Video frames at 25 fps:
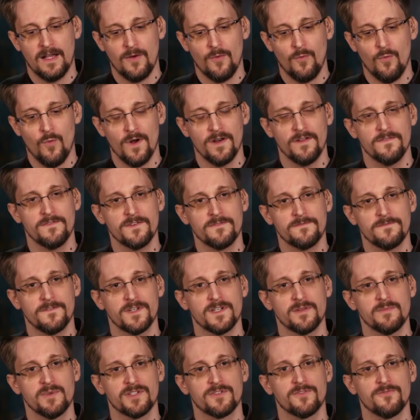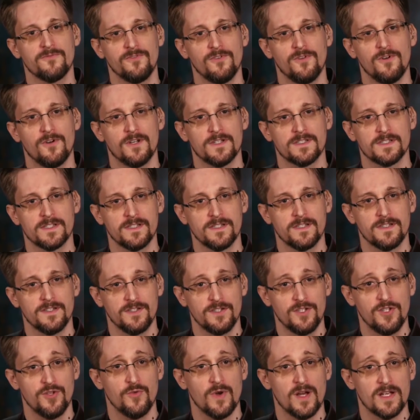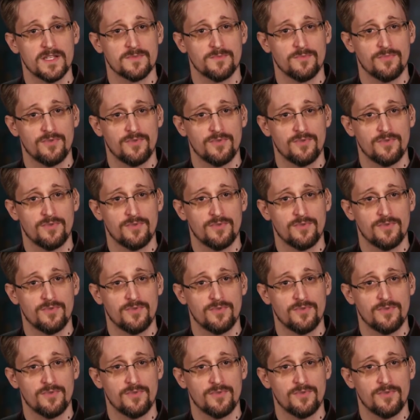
One of the fundamental flaws in U.S.